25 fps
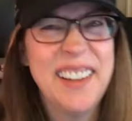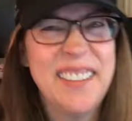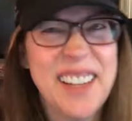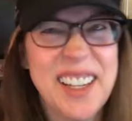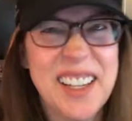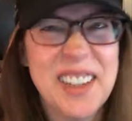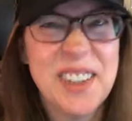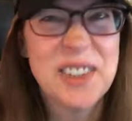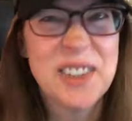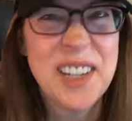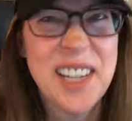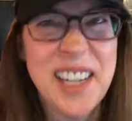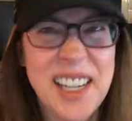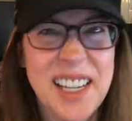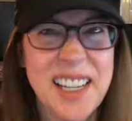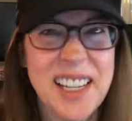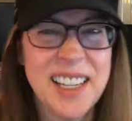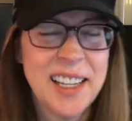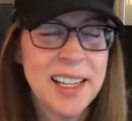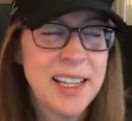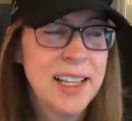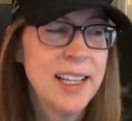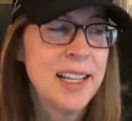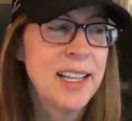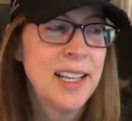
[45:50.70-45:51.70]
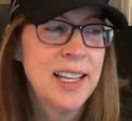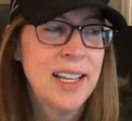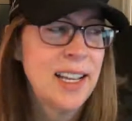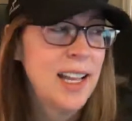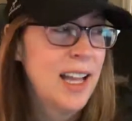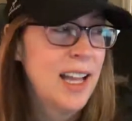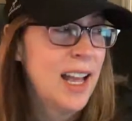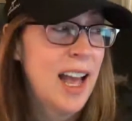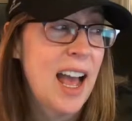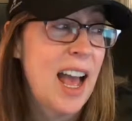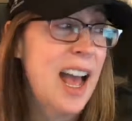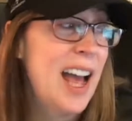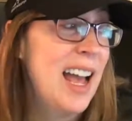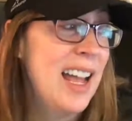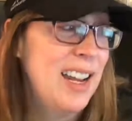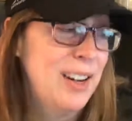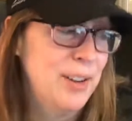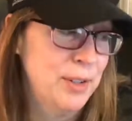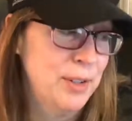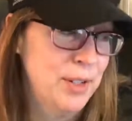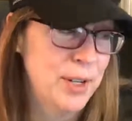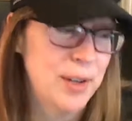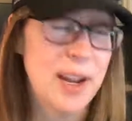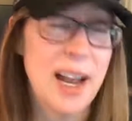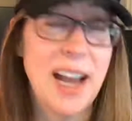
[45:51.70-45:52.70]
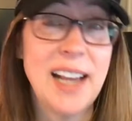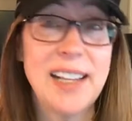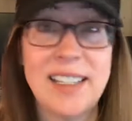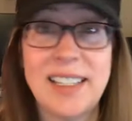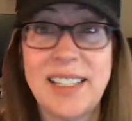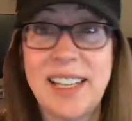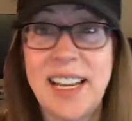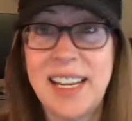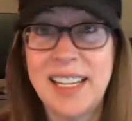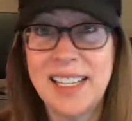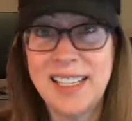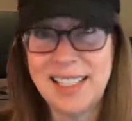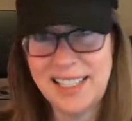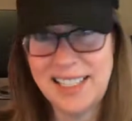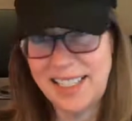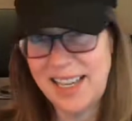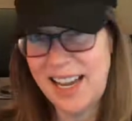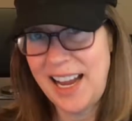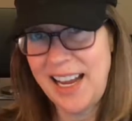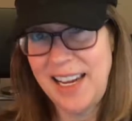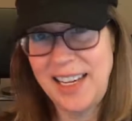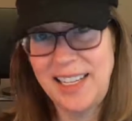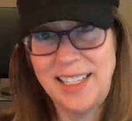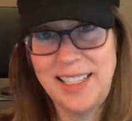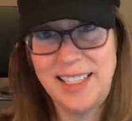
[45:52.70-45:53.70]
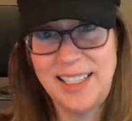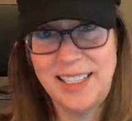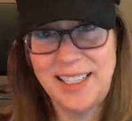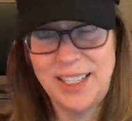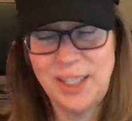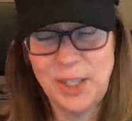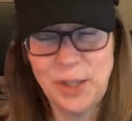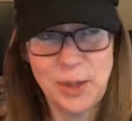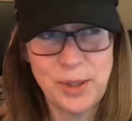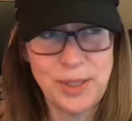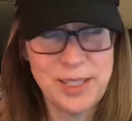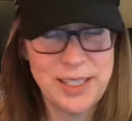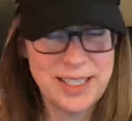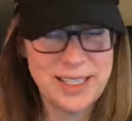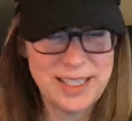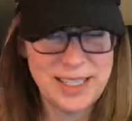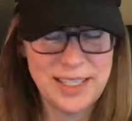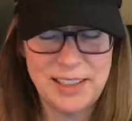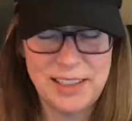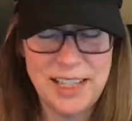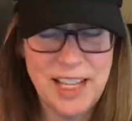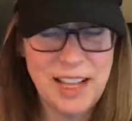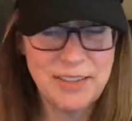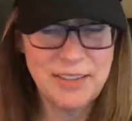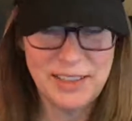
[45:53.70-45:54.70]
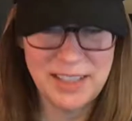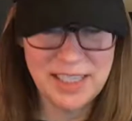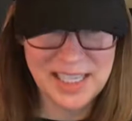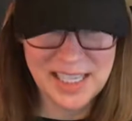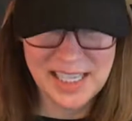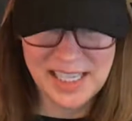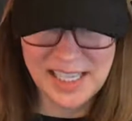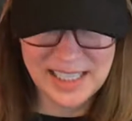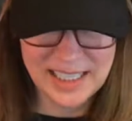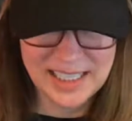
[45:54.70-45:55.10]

the other day? I don't know. I stay inside, so it's a lovely